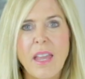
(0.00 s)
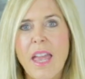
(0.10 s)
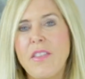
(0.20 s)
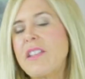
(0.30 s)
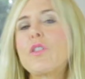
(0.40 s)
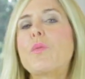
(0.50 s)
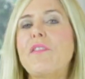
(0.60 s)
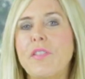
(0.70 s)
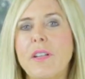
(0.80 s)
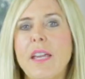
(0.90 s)
And these are great
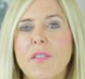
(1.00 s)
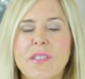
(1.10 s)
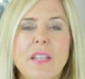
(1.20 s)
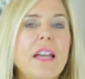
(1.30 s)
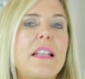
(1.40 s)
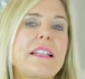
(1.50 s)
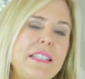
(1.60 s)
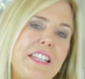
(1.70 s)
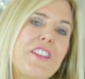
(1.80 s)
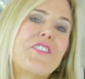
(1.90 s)
for gifts, like to
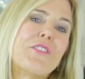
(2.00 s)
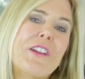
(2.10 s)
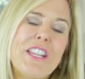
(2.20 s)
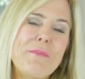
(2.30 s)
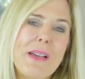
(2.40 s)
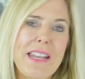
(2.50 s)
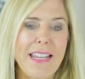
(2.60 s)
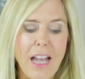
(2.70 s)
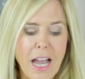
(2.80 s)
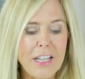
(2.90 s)
give your running
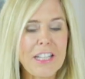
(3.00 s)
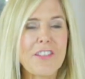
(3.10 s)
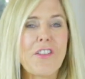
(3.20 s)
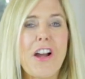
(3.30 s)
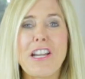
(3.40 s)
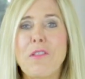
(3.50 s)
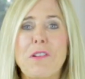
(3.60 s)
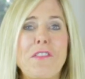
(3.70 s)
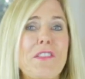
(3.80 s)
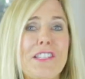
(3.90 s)
buddy. I'm gonna give Heidi
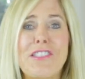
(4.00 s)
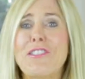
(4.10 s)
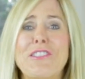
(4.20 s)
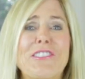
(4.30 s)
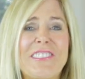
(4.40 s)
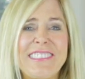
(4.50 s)
one of these too.